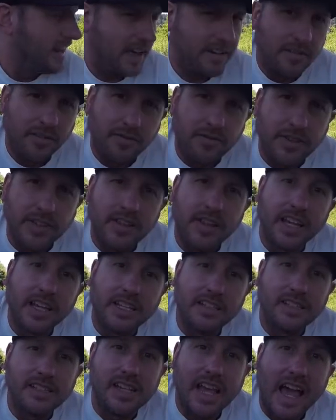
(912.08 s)
have a feeling
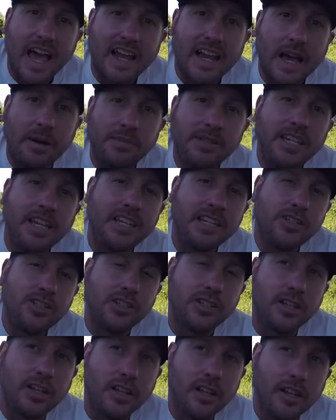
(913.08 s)
it's an
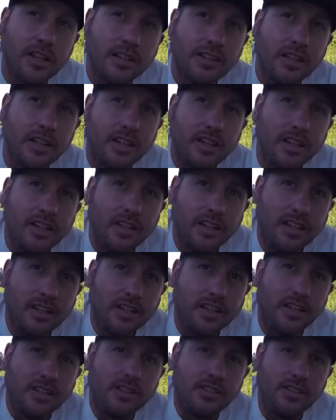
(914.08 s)
adaptation
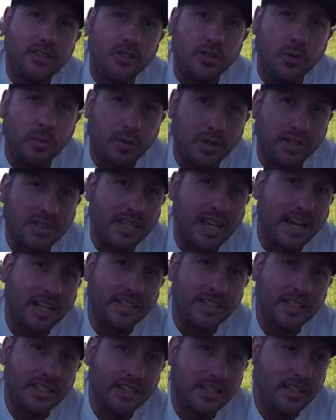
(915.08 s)
to
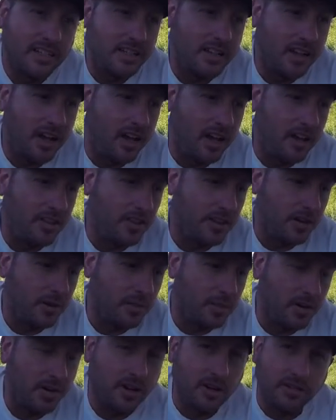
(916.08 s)
protect other
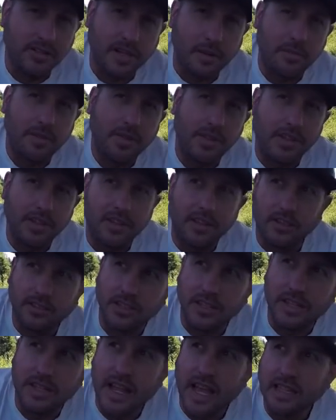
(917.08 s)
birds. I'm thinking there's
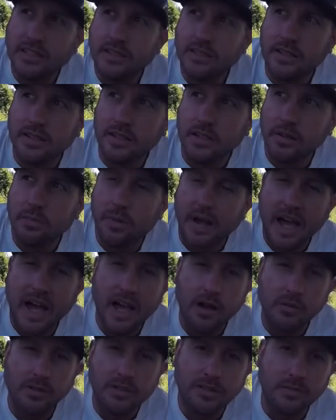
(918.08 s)
a nest
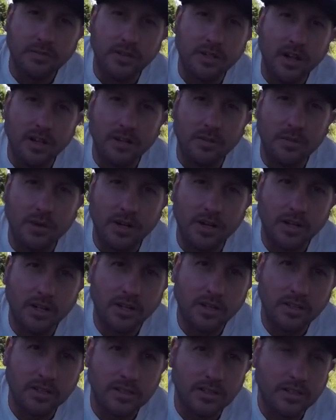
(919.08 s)
nearby with some young
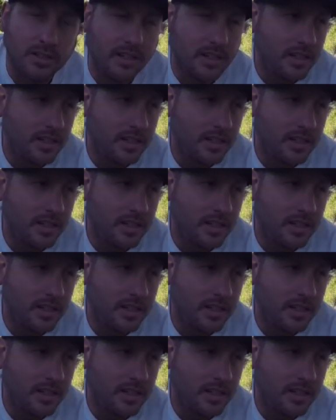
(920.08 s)
birds.